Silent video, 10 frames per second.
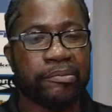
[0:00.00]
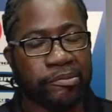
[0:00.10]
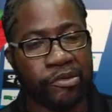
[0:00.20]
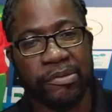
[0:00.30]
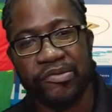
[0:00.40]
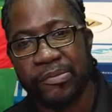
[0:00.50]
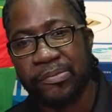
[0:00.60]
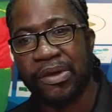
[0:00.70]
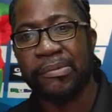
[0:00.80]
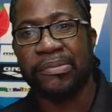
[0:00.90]
tribute from the
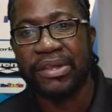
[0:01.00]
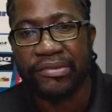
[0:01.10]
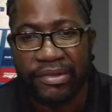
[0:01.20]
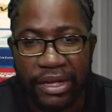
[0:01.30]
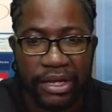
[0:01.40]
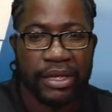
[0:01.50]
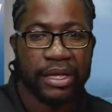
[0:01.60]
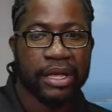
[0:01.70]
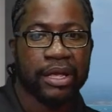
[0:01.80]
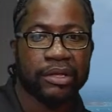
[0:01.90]
Prime Minister,
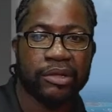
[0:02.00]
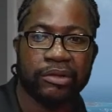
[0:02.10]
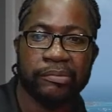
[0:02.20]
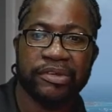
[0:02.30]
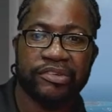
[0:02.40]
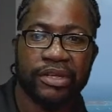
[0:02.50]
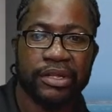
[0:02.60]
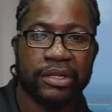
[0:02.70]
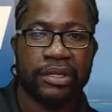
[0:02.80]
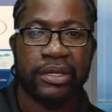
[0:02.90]
Dr.
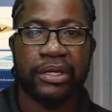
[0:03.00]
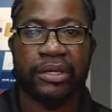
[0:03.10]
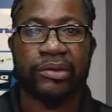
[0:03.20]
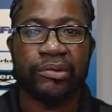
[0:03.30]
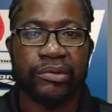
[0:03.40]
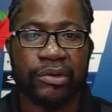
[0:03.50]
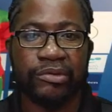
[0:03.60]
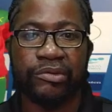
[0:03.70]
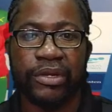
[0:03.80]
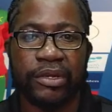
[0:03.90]
Mitchell. You know, now
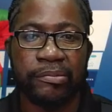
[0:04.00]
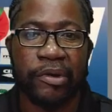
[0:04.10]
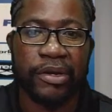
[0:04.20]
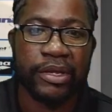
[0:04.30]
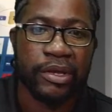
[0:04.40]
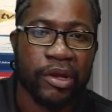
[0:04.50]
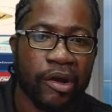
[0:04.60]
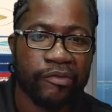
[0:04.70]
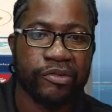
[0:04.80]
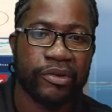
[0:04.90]
today the body
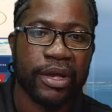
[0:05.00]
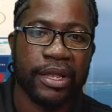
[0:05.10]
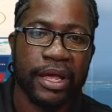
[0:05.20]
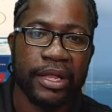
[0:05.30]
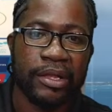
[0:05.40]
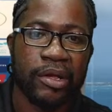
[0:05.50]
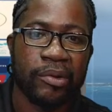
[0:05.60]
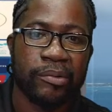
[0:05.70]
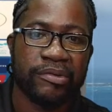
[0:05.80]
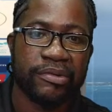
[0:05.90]
of Sir Carlyle
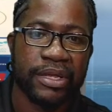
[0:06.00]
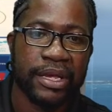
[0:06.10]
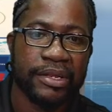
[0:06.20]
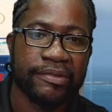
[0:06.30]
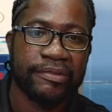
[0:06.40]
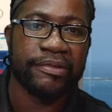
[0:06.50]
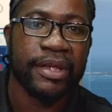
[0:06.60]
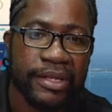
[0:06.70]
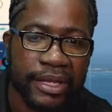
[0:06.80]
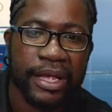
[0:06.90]
was laid in
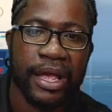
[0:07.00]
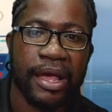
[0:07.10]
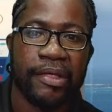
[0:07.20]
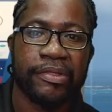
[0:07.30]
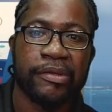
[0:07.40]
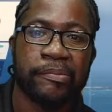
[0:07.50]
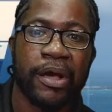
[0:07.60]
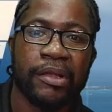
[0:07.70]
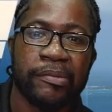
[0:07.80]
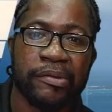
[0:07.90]
state at the
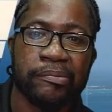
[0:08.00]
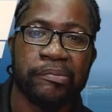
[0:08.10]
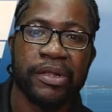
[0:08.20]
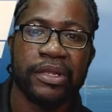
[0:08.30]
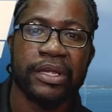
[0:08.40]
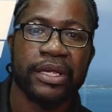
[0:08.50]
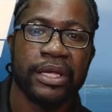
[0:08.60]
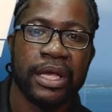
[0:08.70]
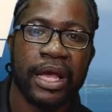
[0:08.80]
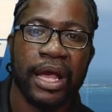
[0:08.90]
Parliament
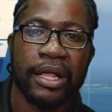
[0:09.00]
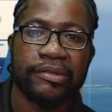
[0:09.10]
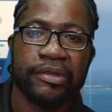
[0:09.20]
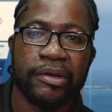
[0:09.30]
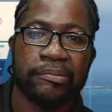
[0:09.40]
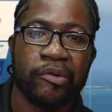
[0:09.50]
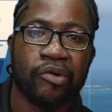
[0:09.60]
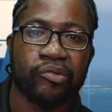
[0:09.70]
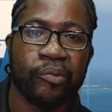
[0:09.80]
building at Mount